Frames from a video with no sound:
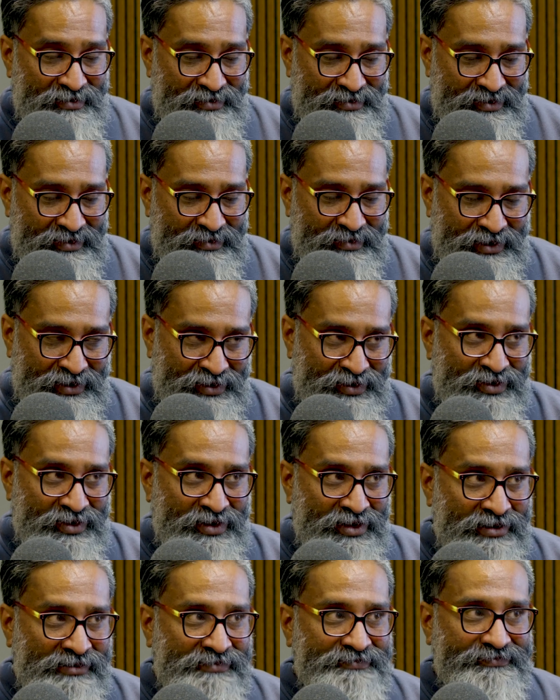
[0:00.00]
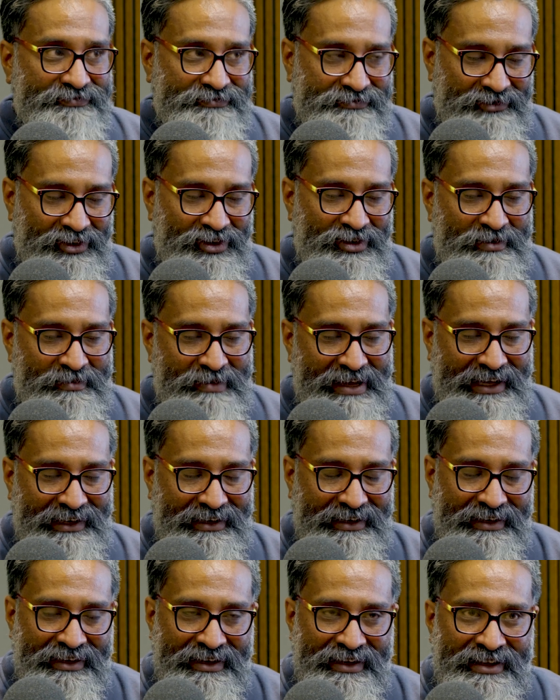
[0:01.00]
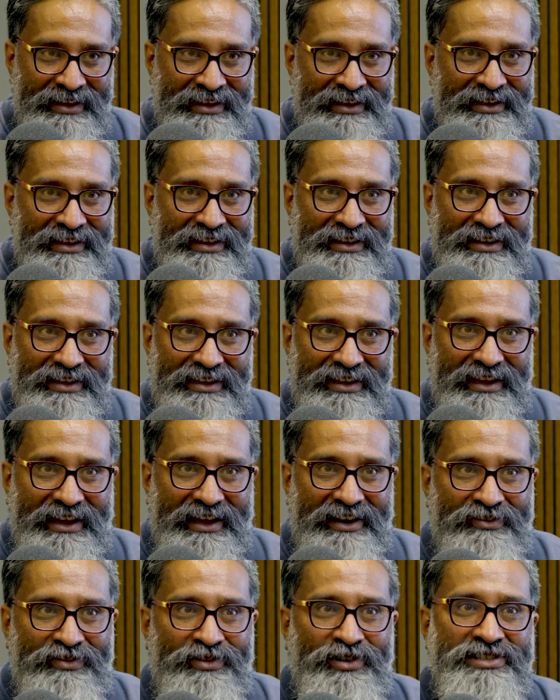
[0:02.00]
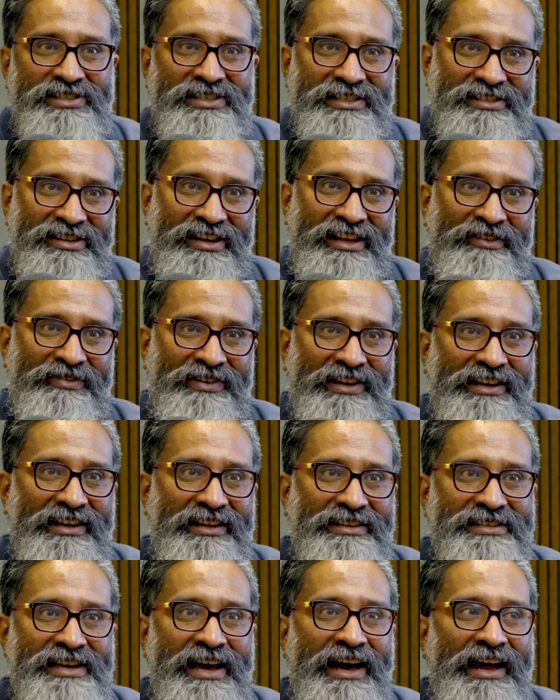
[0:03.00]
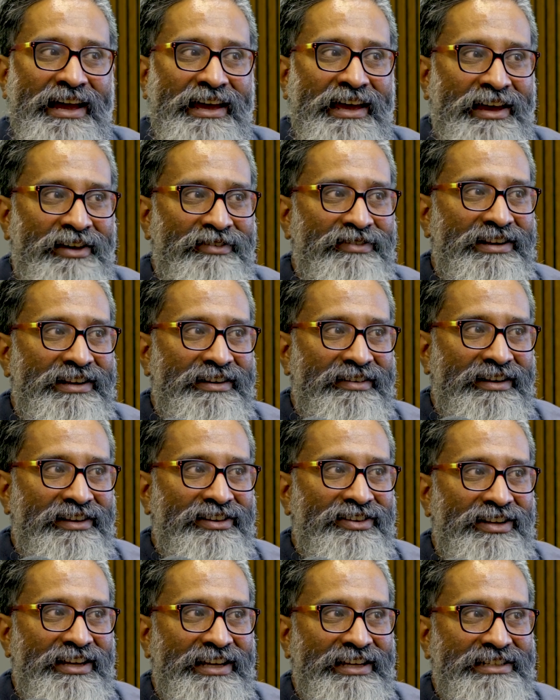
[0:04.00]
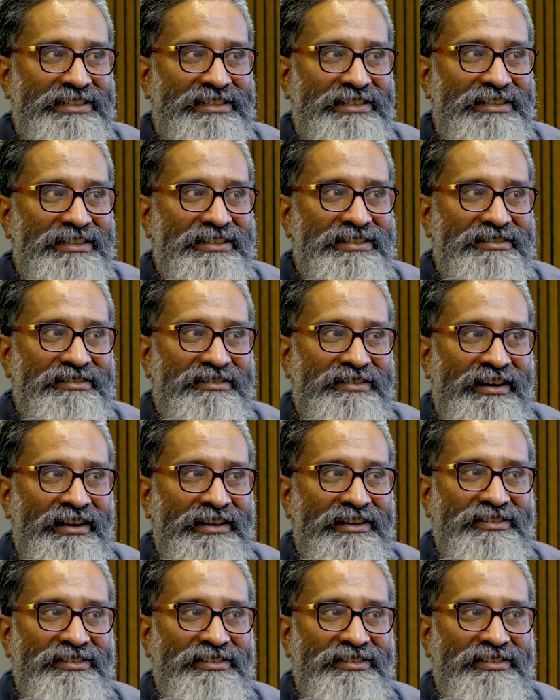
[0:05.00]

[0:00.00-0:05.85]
withdraw, you're a bank. And of course, in South Africa, it's heavily regulated, right?